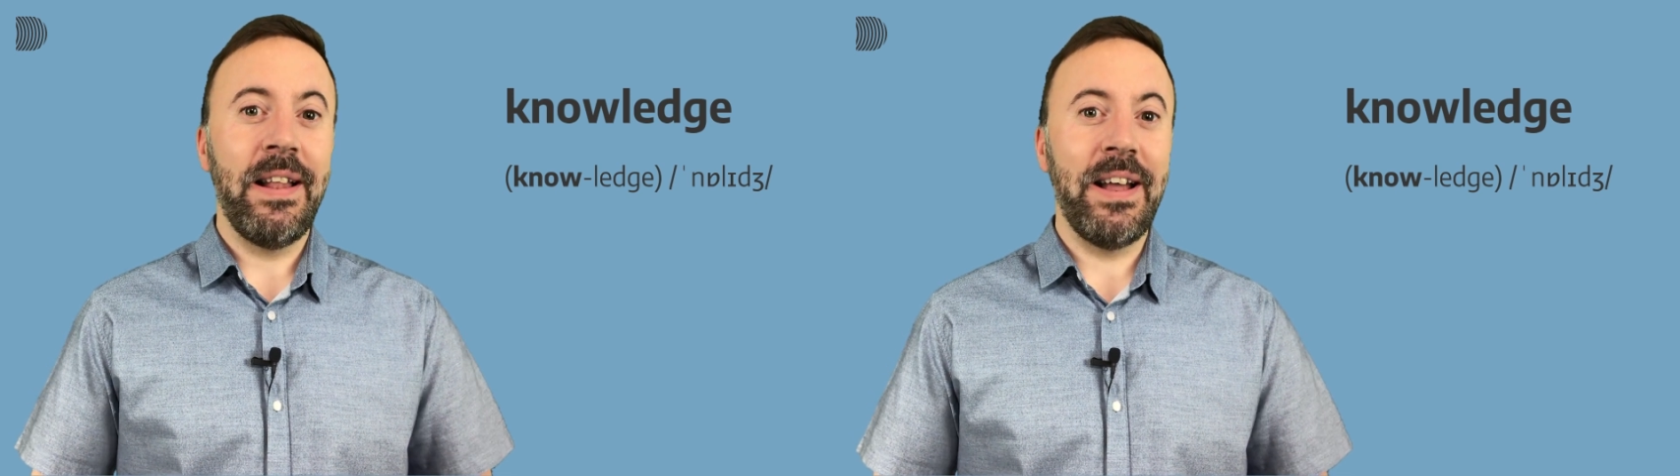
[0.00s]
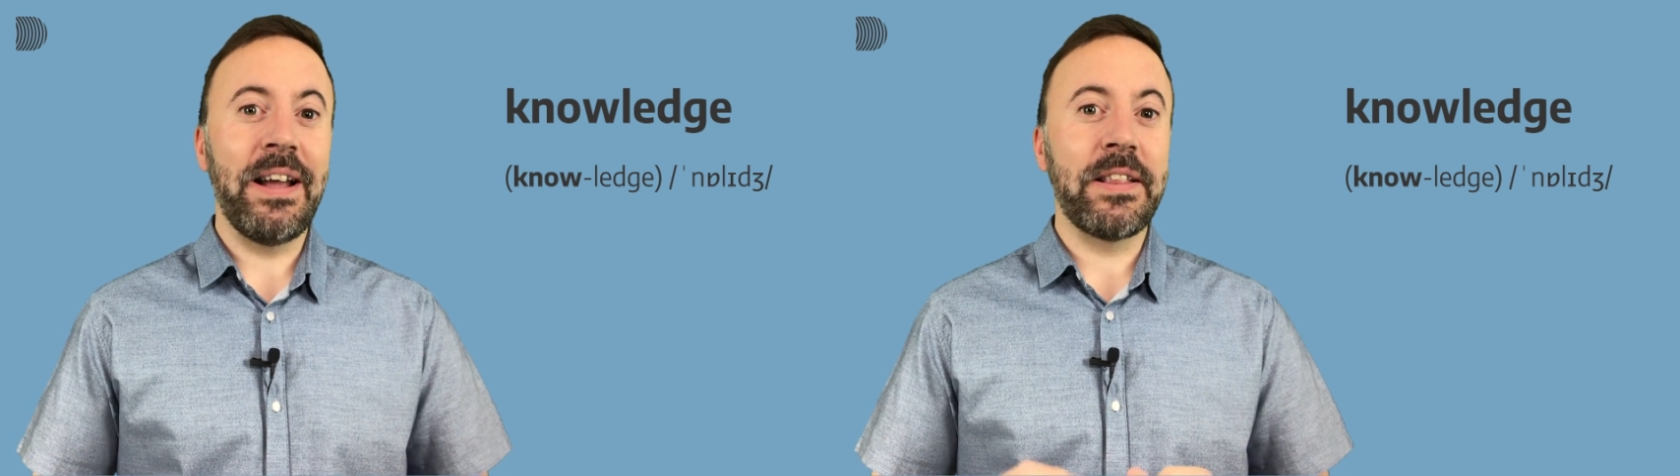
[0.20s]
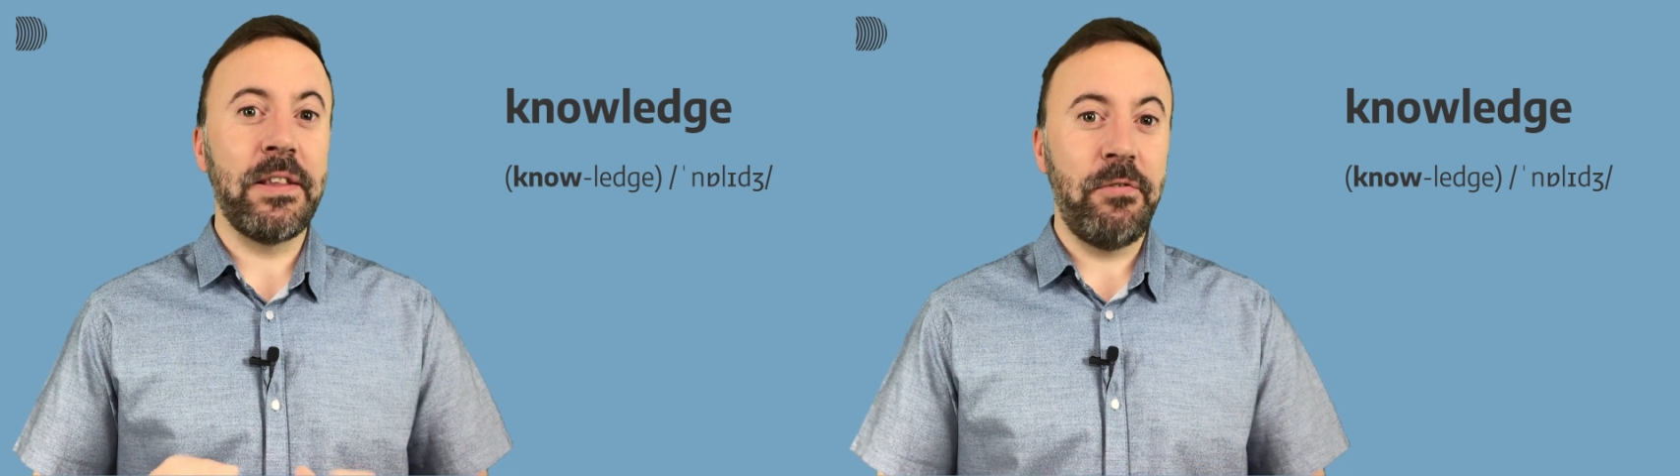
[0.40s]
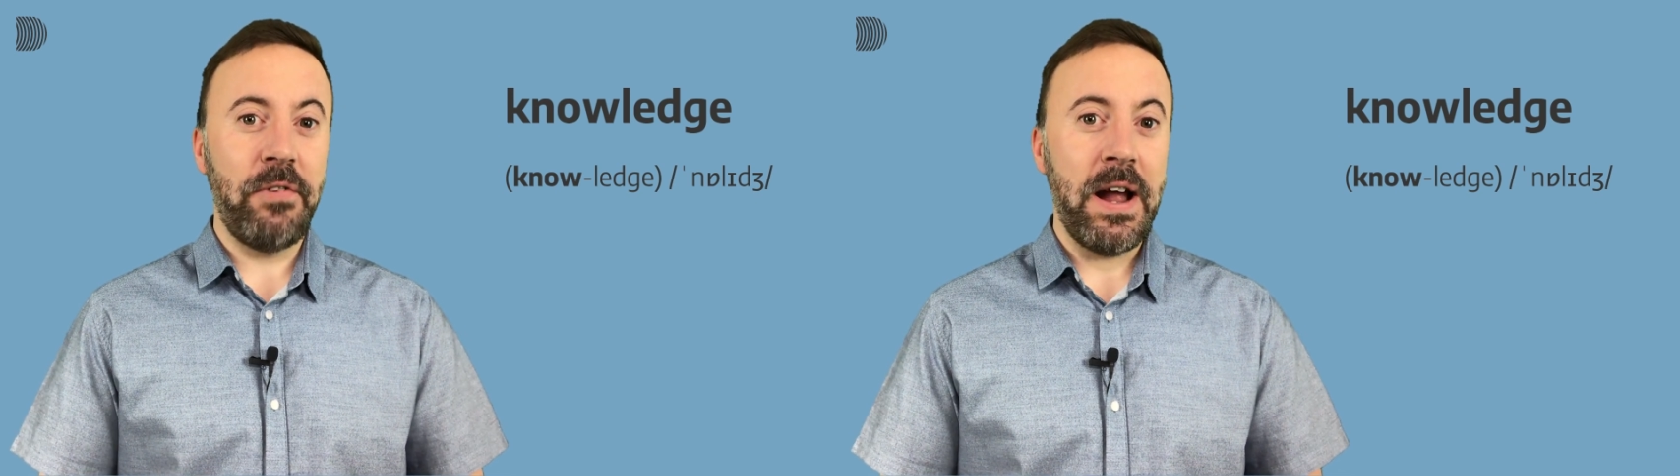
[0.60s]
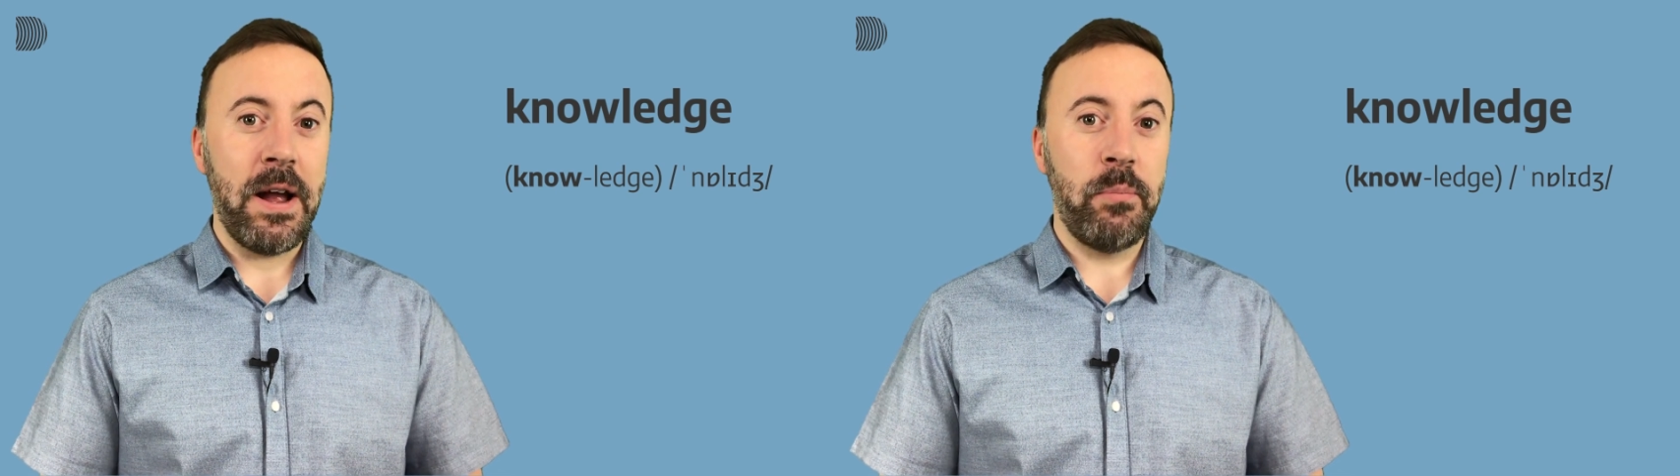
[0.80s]
like the
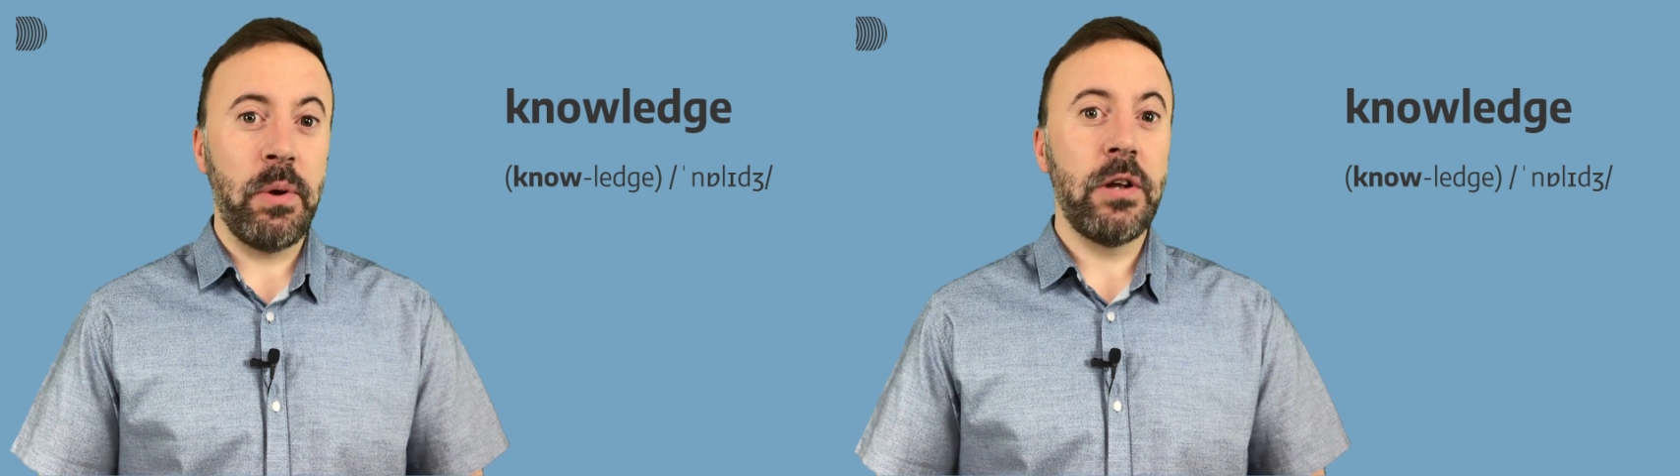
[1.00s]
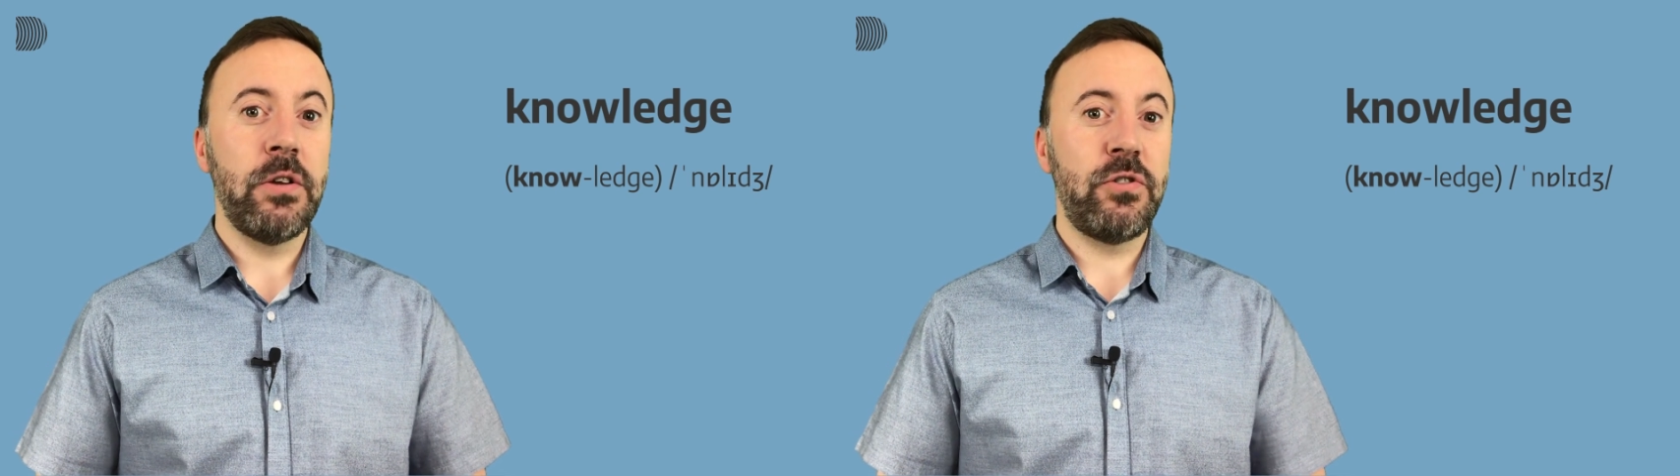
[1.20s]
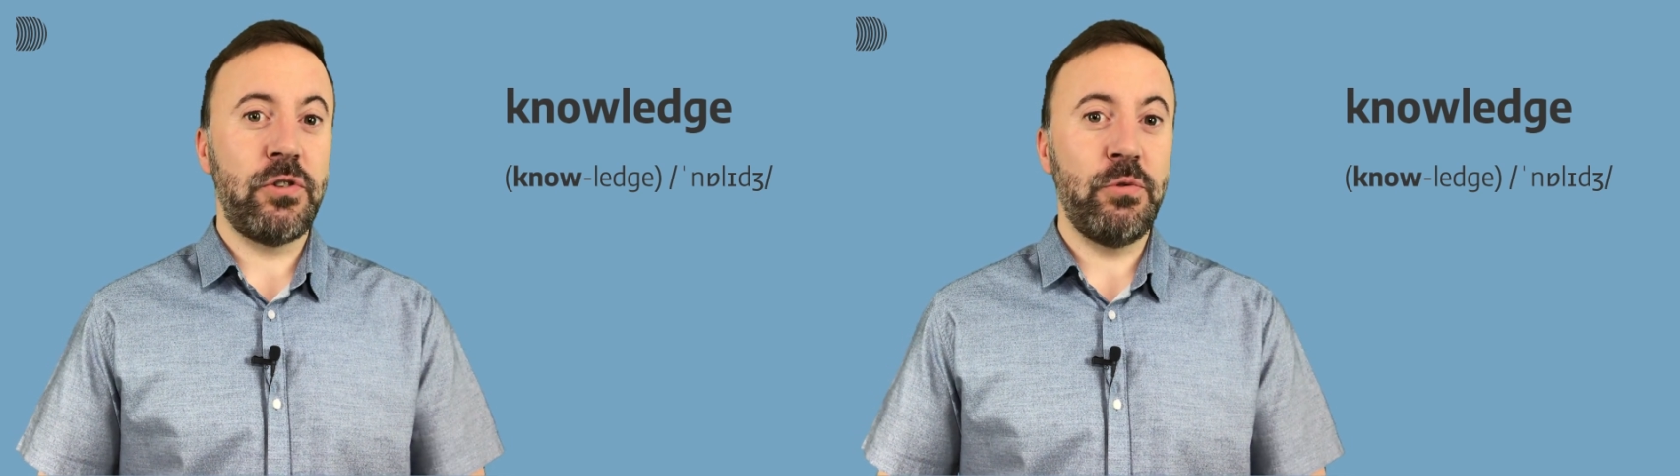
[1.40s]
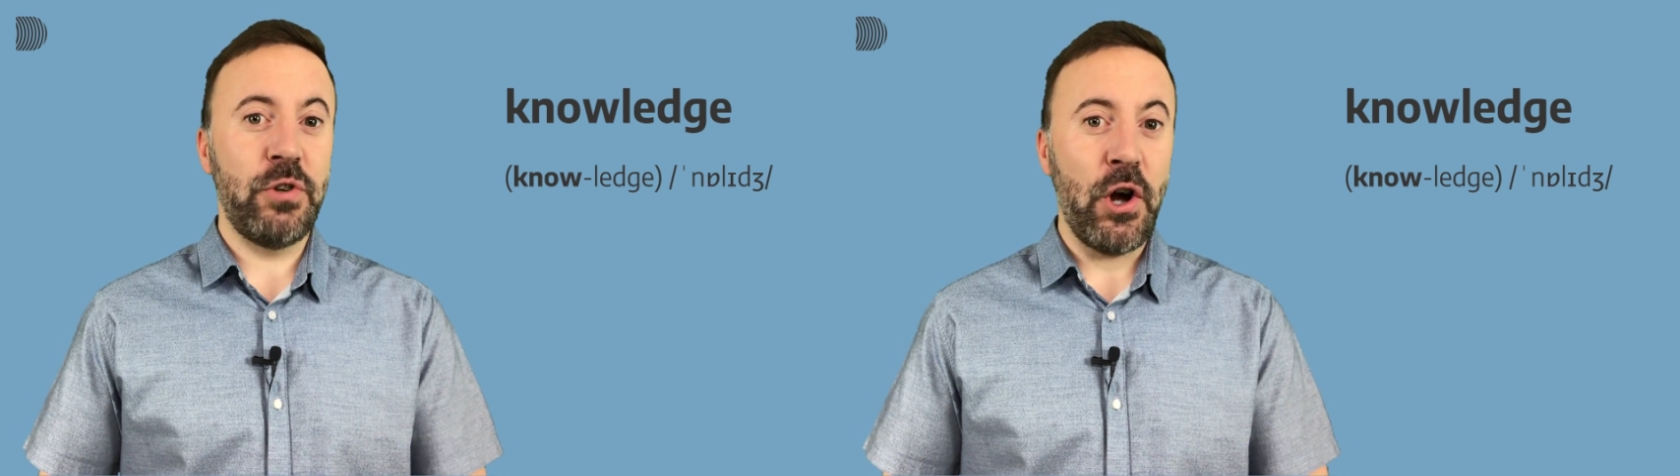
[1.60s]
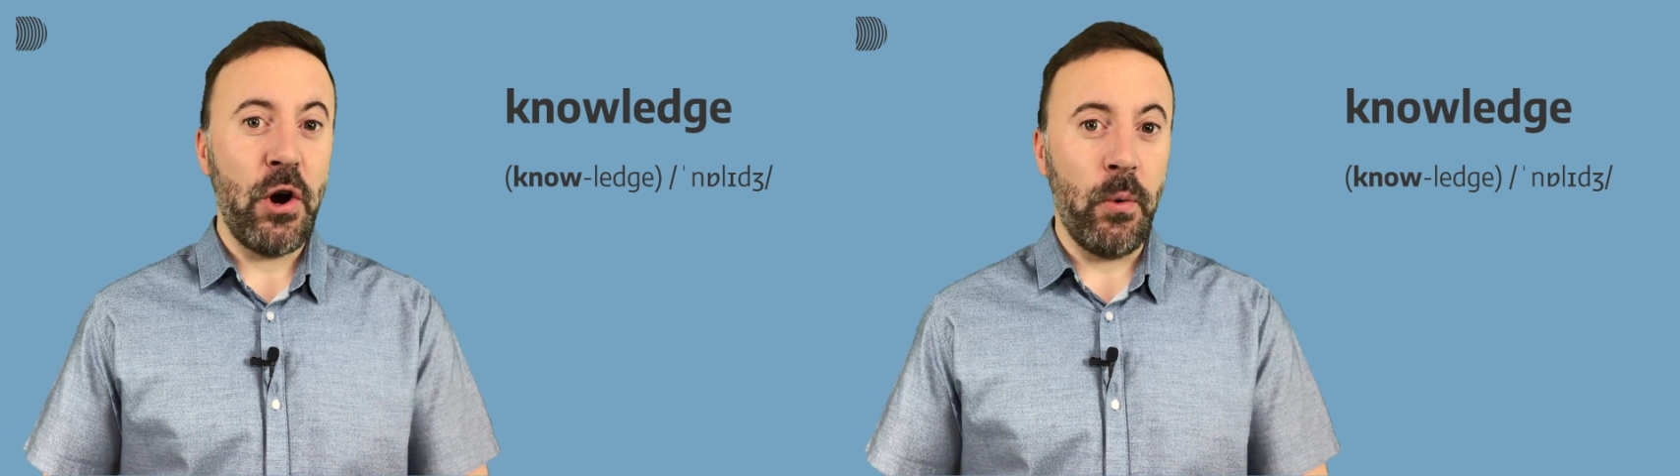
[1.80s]
verb, to
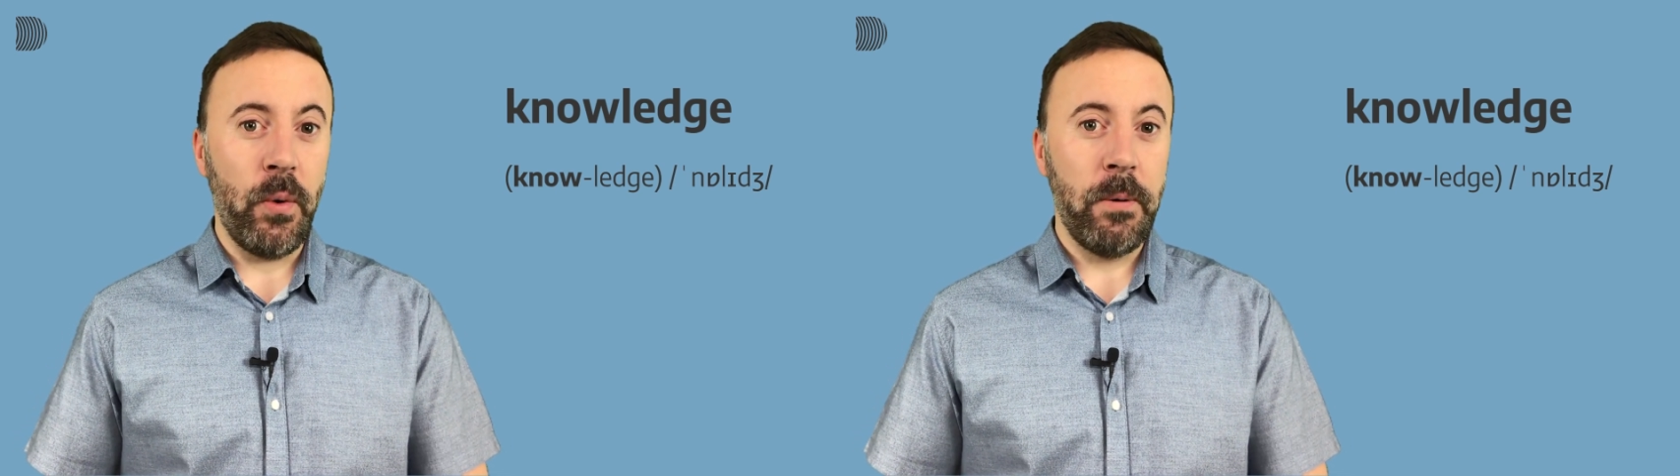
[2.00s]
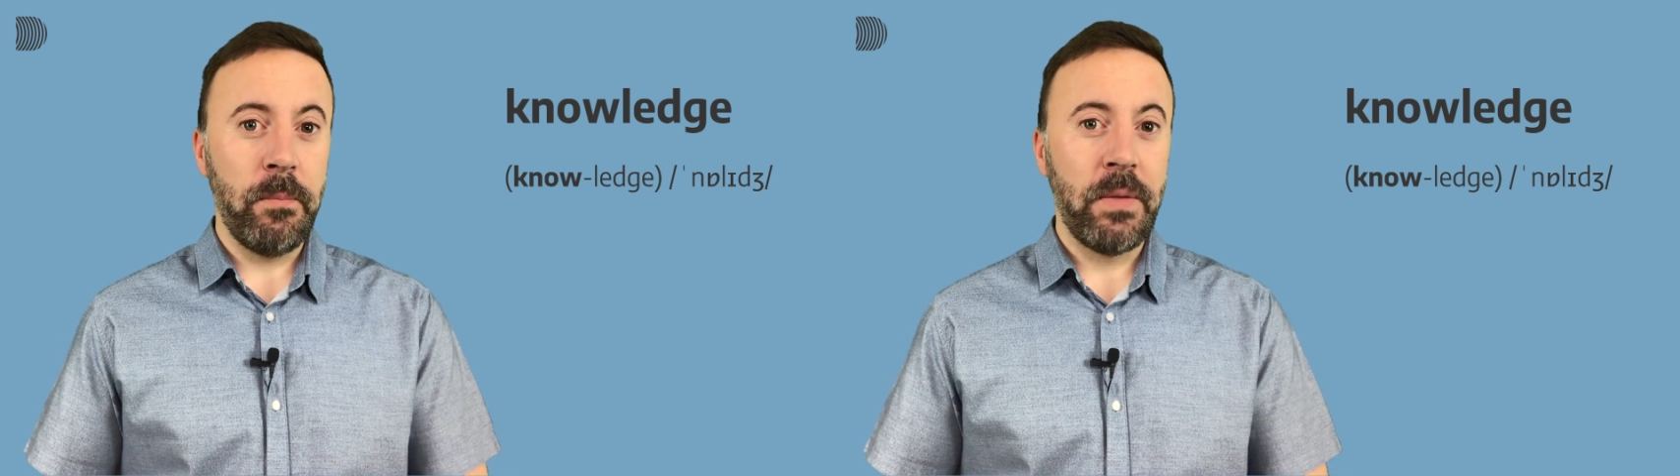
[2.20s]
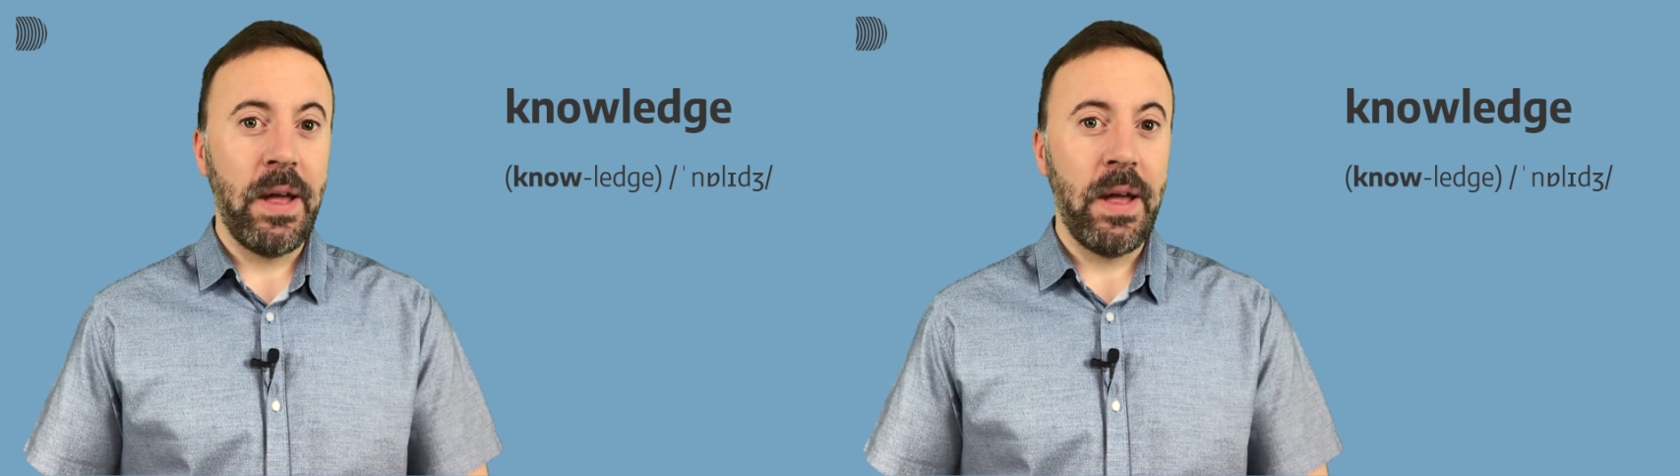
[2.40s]
know.